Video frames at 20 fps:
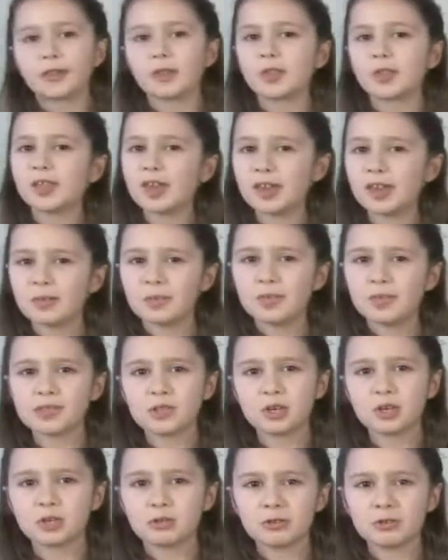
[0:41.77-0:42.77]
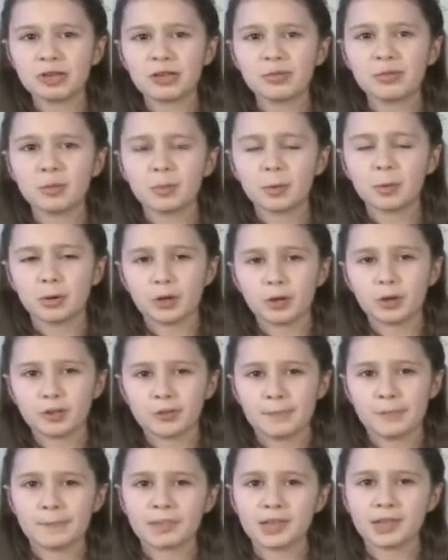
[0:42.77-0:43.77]
For the sake of the children of the
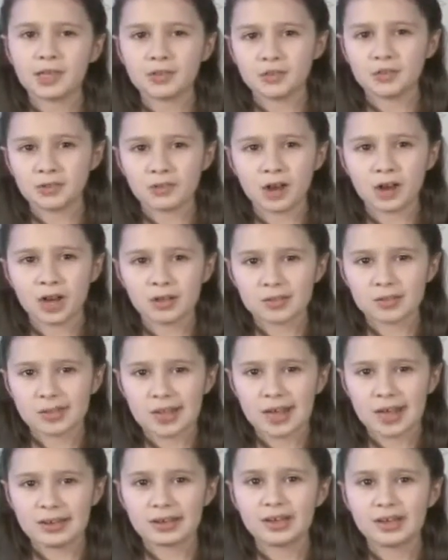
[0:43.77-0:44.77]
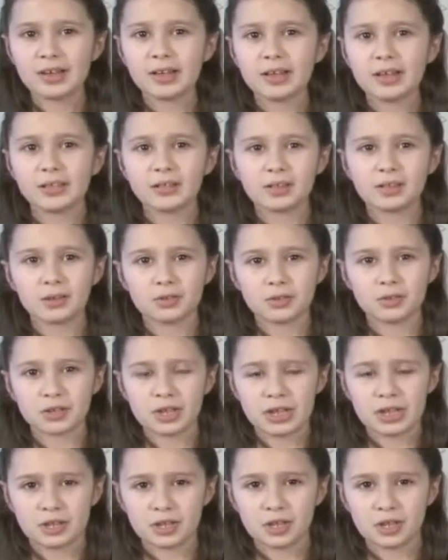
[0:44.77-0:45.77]
world, please do not sign the
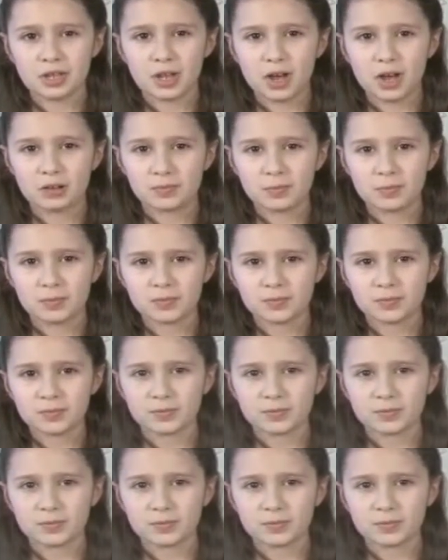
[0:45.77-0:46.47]
euthanasia law.